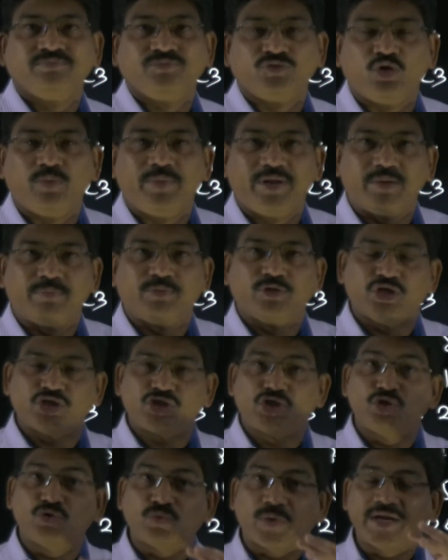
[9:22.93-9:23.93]
You will be in a
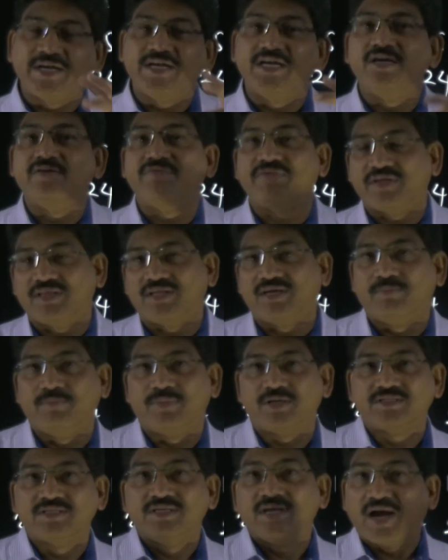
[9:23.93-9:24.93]
position to identify the
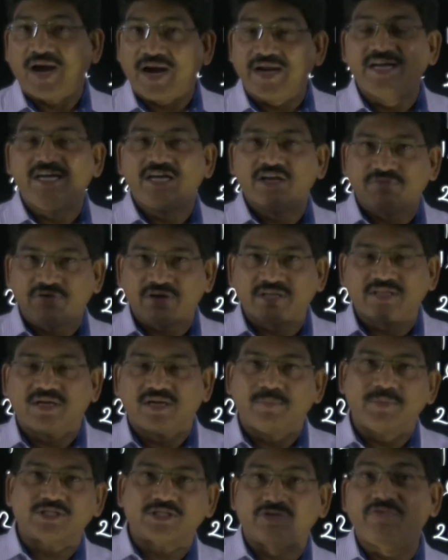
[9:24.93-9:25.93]
numbers. Identifying the
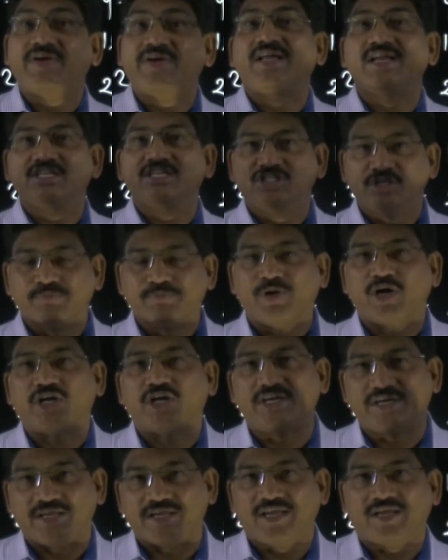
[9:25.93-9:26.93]
numbers quickly is
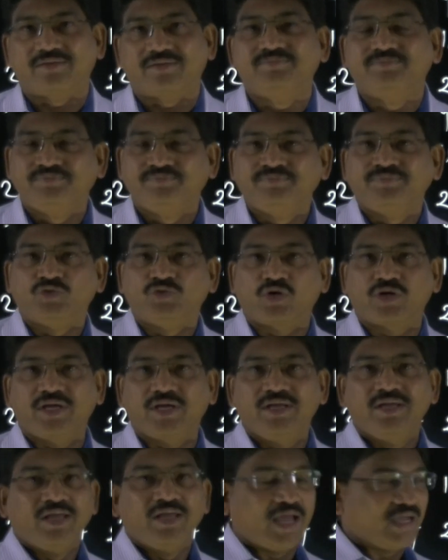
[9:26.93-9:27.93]
important here.
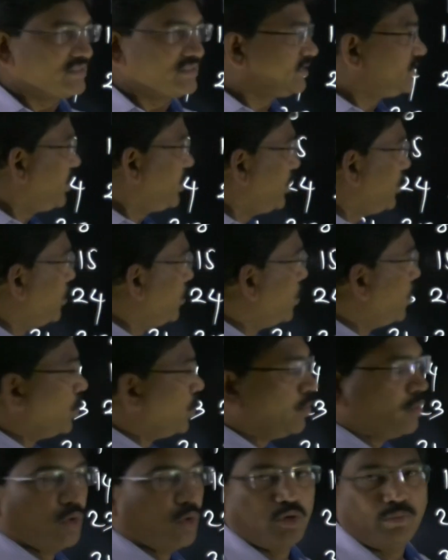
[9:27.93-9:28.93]
Okay, as I said you,
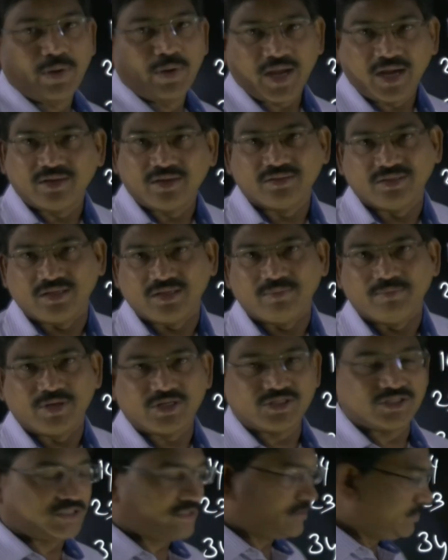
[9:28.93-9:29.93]
don't by heart the
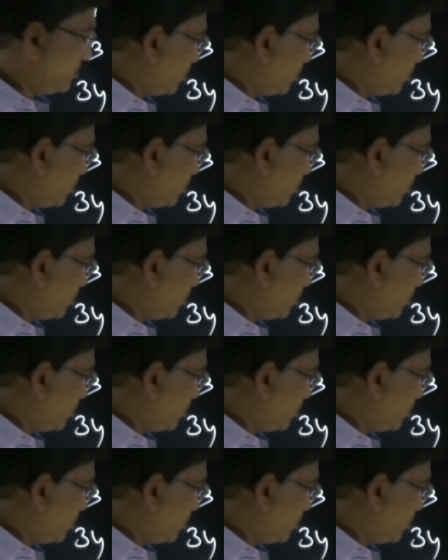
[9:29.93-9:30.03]
numbers.